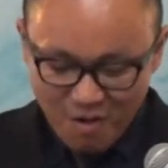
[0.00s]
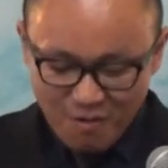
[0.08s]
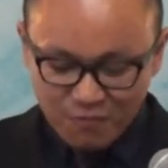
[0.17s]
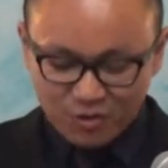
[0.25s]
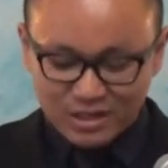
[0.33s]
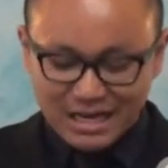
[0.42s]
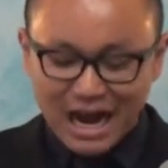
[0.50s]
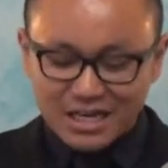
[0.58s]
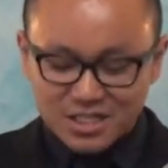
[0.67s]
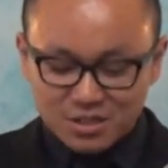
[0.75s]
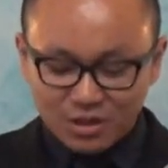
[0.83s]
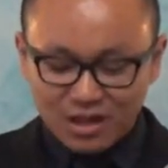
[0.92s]
"For God
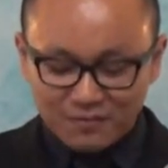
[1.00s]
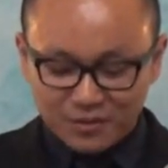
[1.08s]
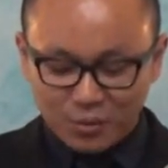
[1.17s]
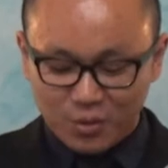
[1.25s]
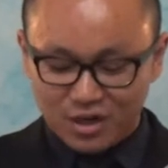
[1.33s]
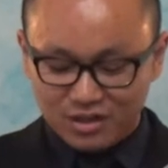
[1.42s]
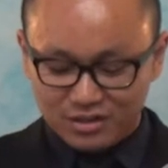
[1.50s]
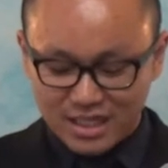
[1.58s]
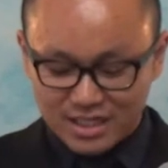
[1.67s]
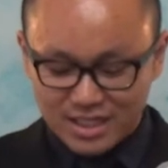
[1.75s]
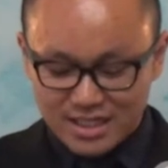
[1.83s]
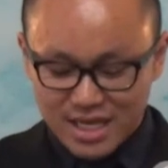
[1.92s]
so loved the world
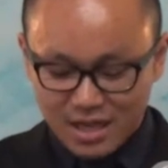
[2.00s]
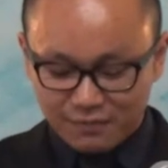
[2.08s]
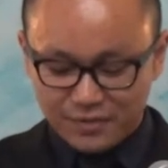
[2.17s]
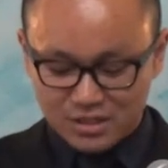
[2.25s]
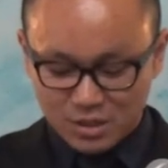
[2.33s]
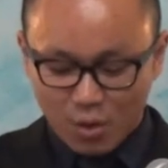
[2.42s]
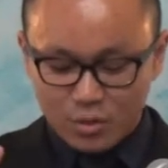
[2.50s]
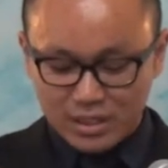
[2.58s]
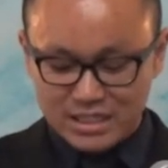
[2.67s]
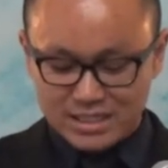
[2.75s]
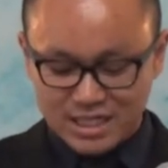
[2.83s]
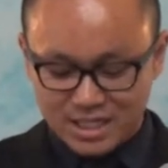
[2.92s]
that he gave his
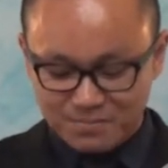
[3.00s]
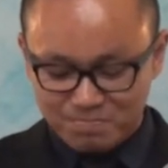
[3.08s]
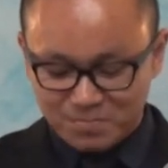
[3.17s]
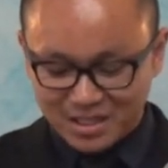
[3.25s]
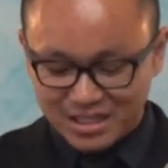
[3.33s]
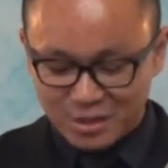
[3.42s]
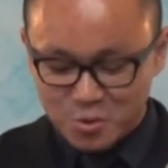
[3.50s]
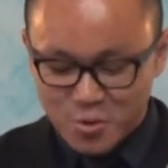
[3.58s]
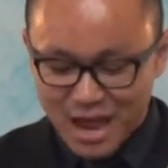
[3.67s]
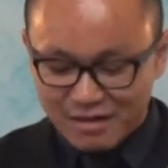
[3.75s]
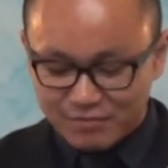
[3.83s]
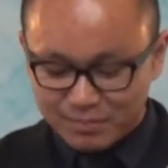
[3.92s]
only Son, that
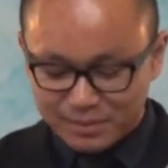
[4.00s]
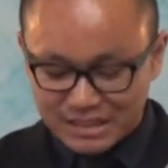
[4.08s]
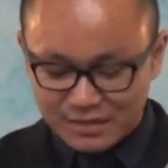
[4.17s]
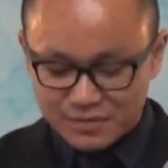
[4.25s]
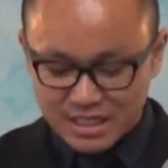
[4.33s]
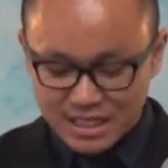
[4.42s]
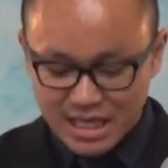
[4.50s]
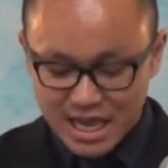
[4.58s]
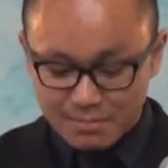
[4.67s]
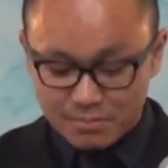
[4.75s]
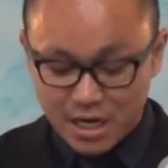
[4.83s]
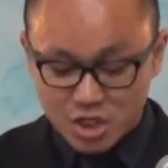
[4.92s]
whoever believes in
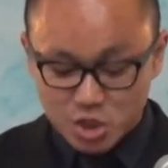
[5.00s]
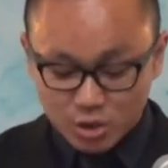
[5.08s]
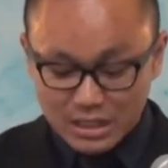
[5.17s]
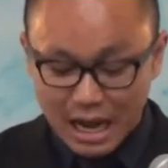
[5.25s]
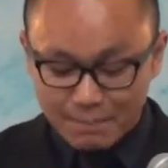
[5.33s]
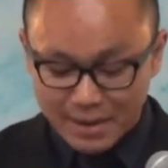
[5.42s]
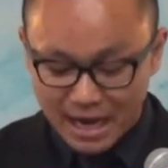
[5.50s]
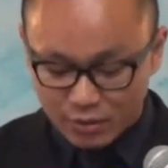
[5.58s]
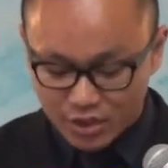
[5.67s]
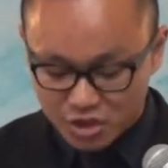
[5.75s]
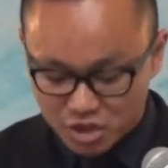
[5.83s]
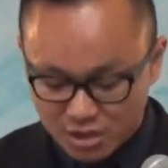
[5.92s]
him should not
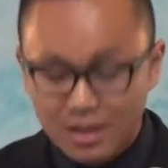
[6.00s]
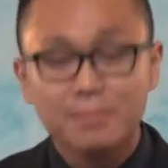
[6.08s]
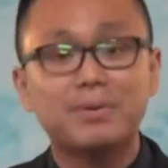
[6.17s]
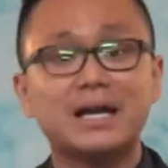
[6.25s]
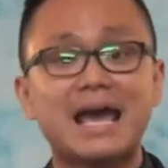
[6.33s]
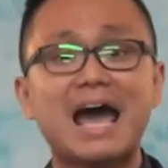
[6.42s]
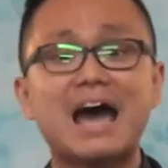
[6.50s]
perish, but